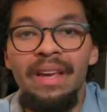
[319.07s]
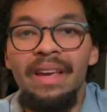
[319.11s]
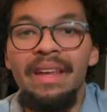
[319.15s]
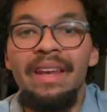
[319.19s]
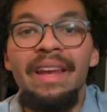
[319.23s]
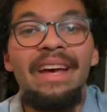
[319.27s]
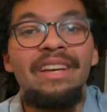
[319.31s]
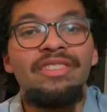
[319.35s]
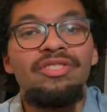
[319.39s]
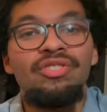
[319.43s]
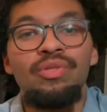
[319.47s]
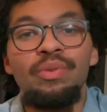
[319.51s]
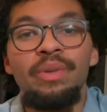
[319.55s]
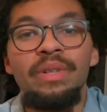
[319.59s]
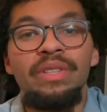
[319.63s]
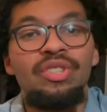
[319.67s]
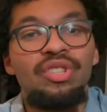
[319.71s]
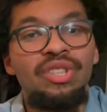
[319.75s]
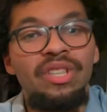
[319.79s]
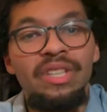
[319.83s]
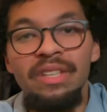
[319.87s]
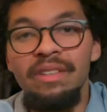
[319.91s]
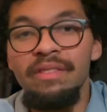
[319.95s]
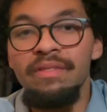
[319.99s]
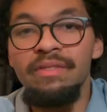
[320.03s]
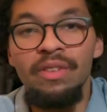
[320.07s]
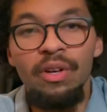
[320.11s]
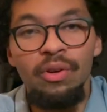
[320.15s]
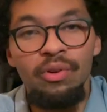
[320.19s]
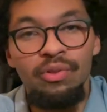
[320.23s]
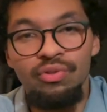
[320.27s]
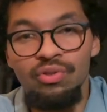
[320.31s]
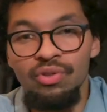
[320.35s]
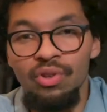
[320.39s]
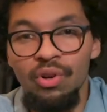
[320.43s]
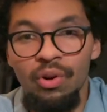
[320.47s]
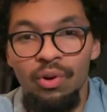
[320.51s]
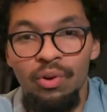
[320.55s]
And as you achieve
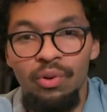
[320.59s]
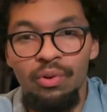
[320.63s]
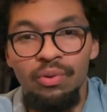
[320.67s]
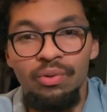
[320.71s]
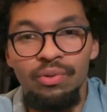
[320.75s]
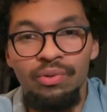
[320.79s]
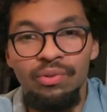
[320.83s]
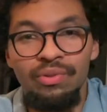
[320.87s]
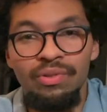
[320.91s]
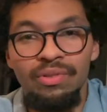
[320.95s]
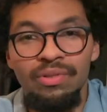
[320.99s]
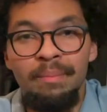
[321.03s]
those goals